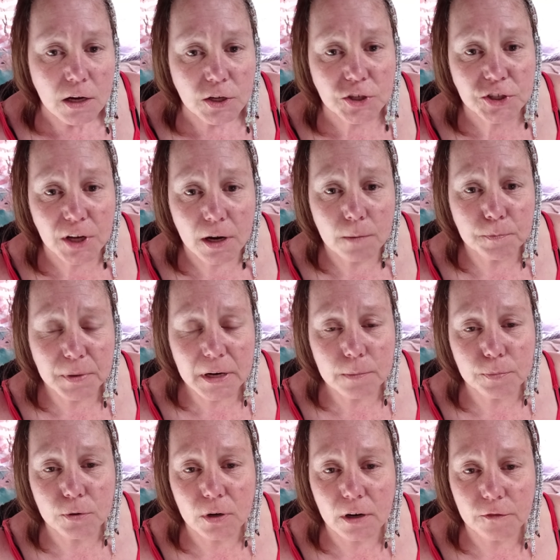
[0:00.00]
some
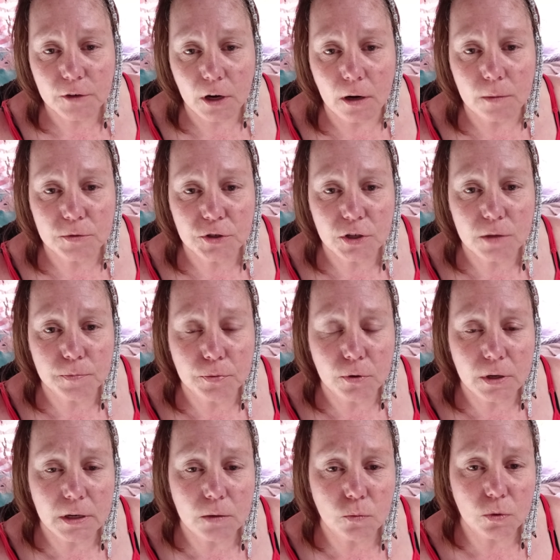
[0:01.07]
people have come to the
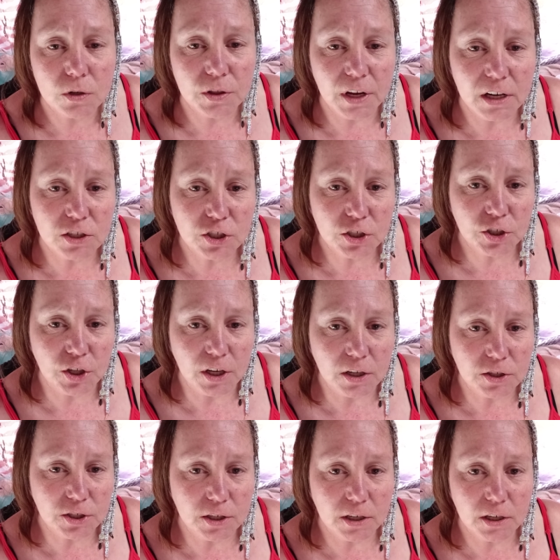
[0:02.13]
point where they just think
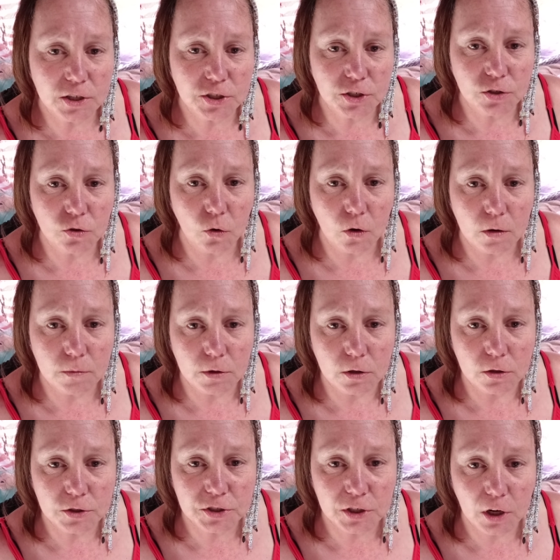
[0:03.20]
it's
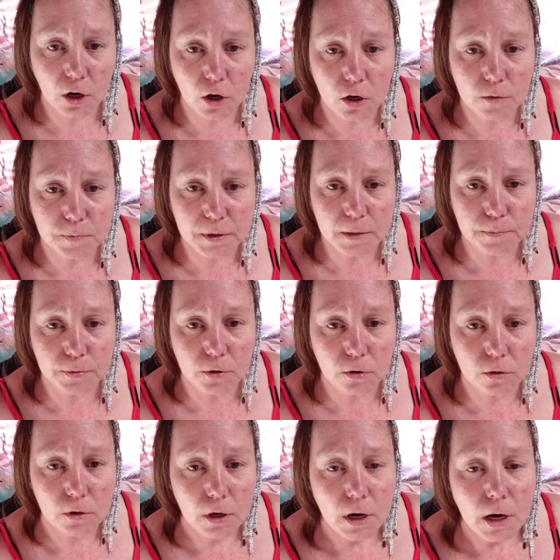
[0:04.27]
normal to hurt
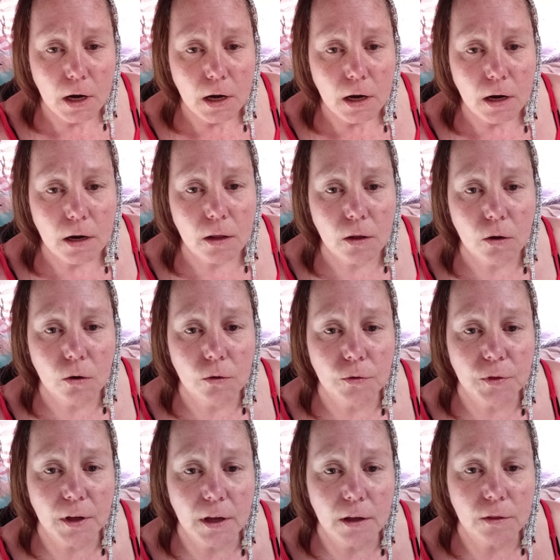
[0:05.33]
people
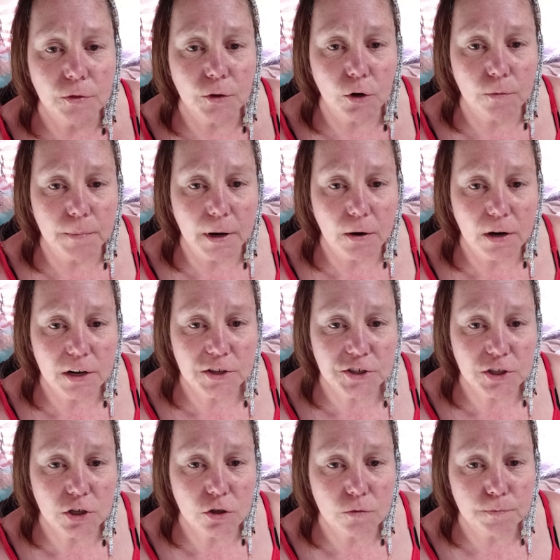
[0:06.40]
that they're married
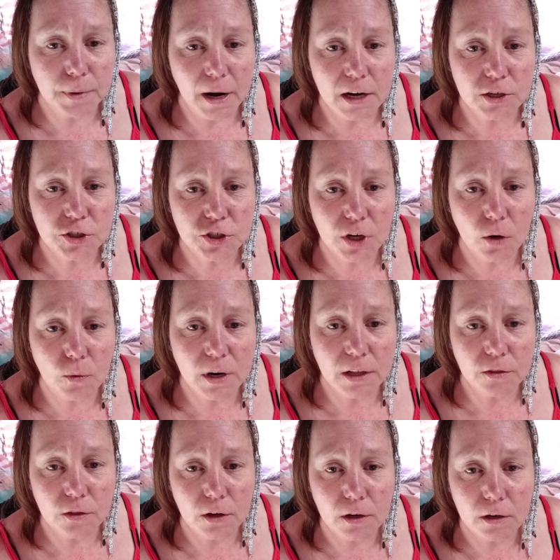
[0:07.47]
to by
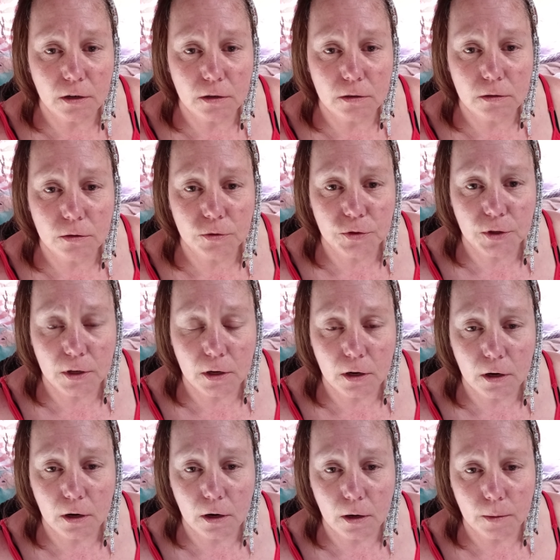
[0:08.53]
showing the
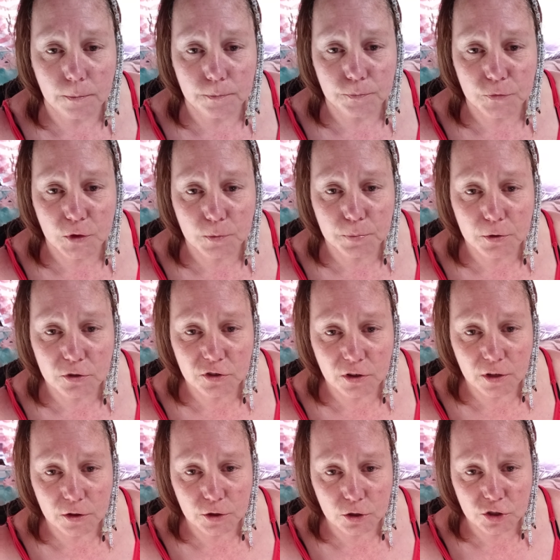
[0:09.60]
the um the
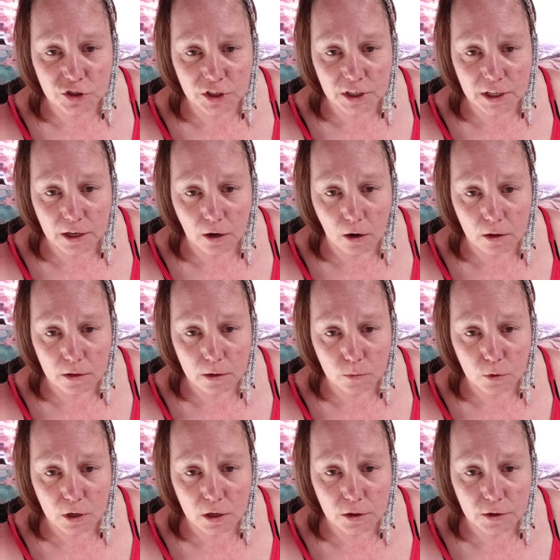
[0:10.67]
person that they're cheating on
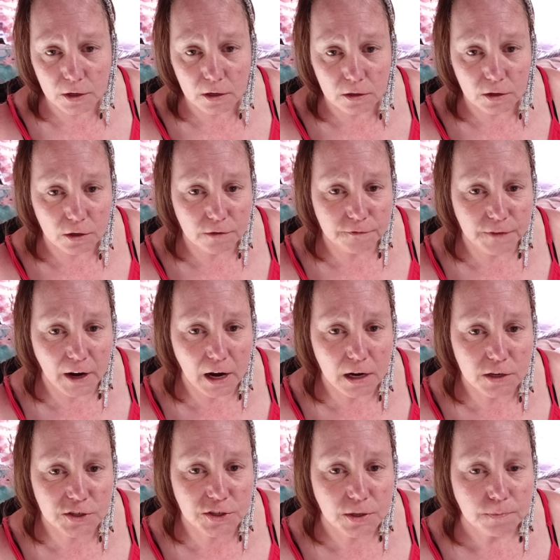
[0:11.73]
them with in their
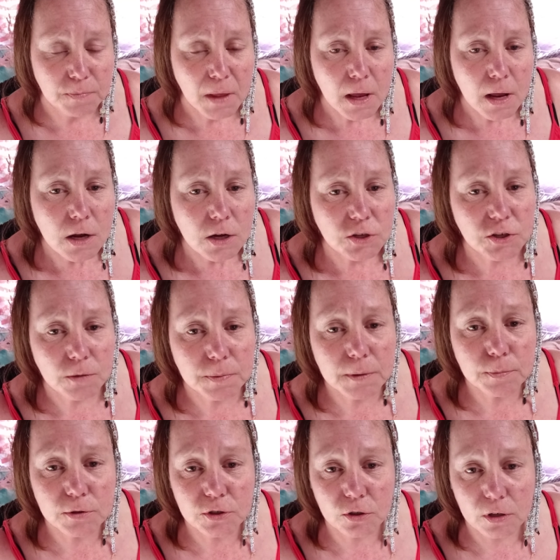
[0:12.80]
face. Some
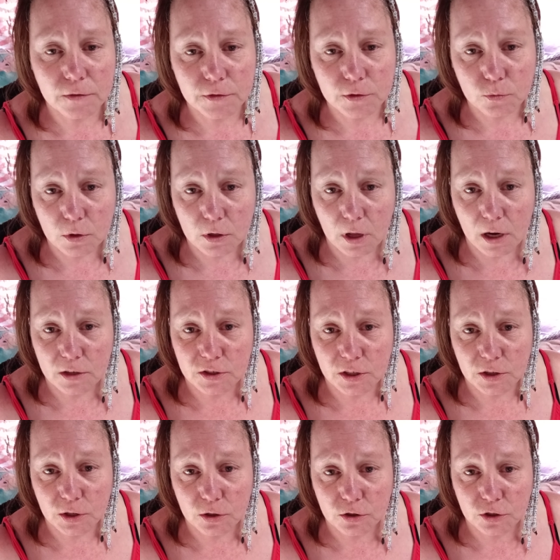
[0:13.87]
people don't even realize
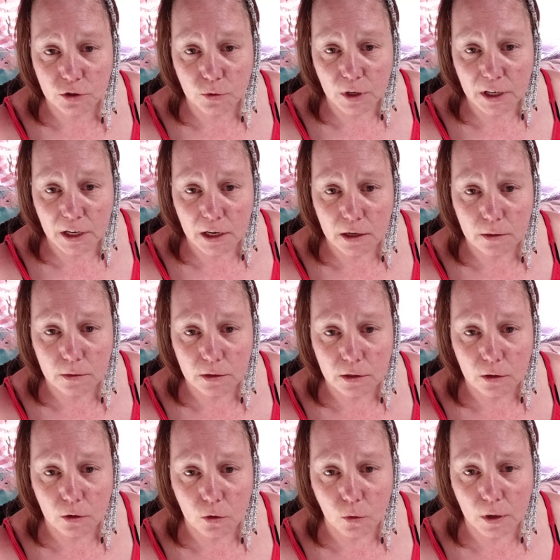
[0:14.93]
that they're doing it, you
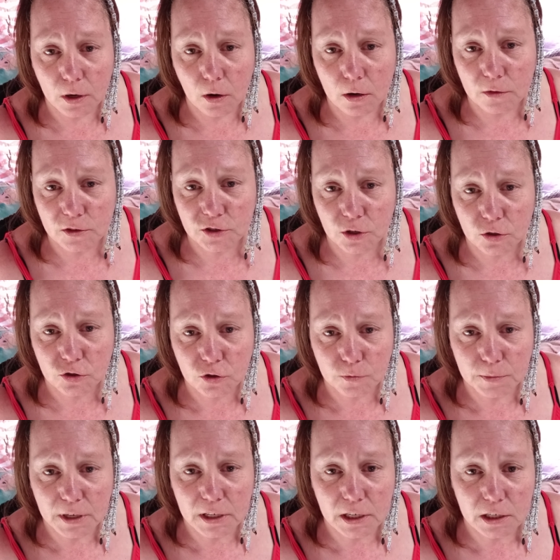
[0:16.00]
know, going on social
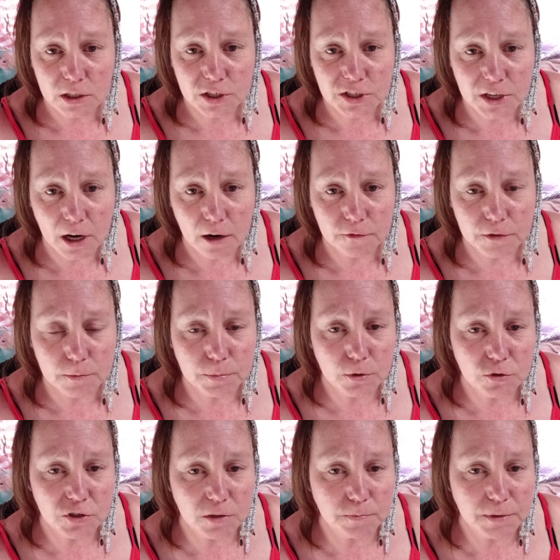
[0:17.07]
media and stuff and
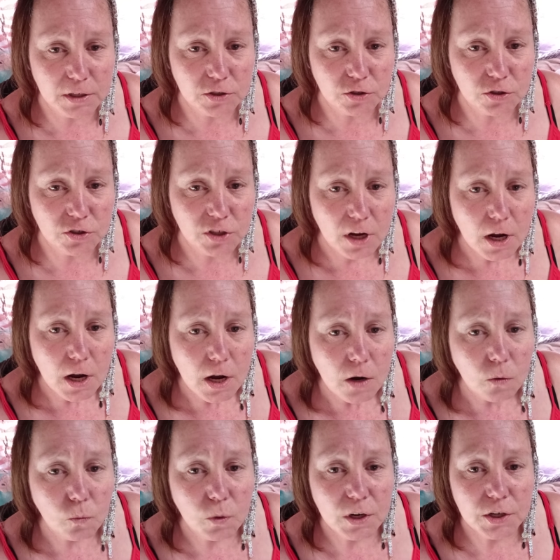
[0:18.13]
posting pictures
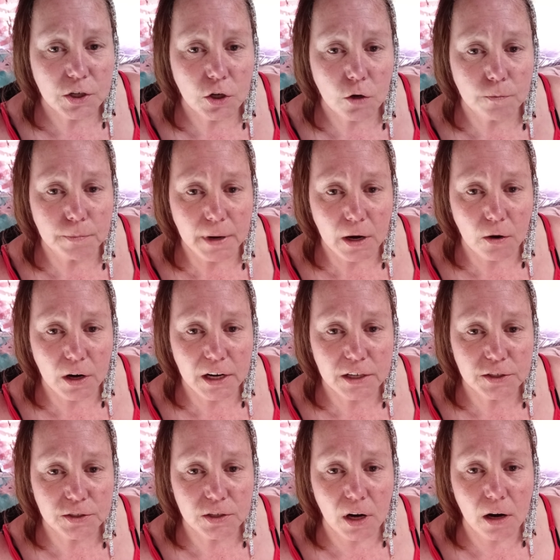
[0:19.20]
when you're
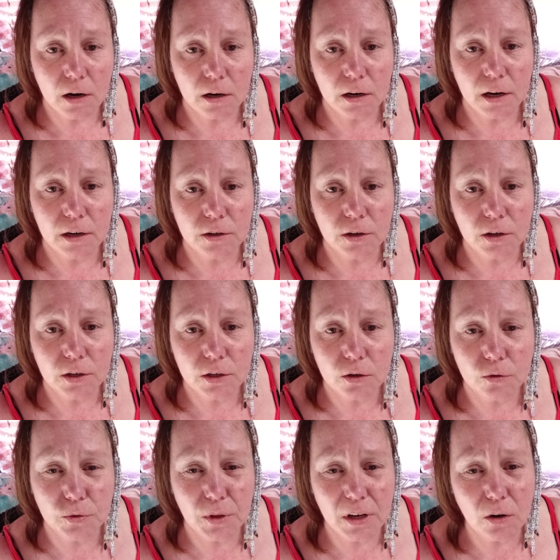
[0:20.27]
married. Not and you know,
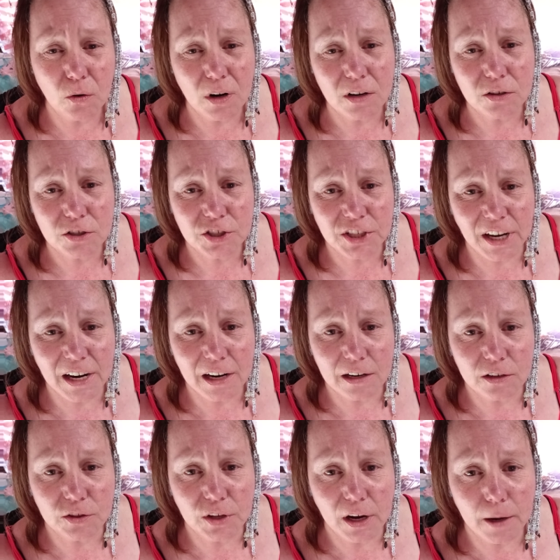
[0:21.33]
they don't
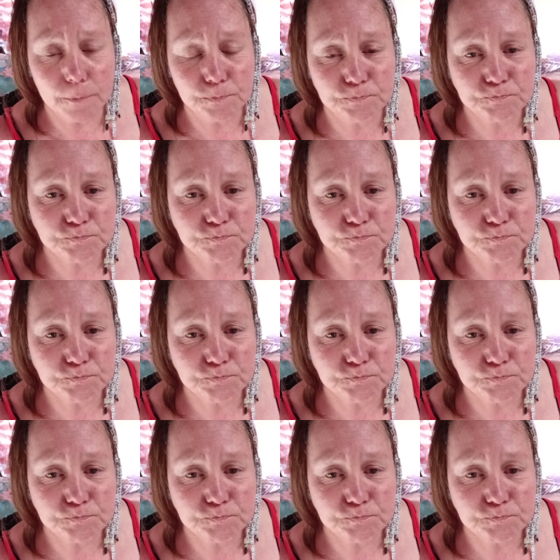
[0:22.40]
understand that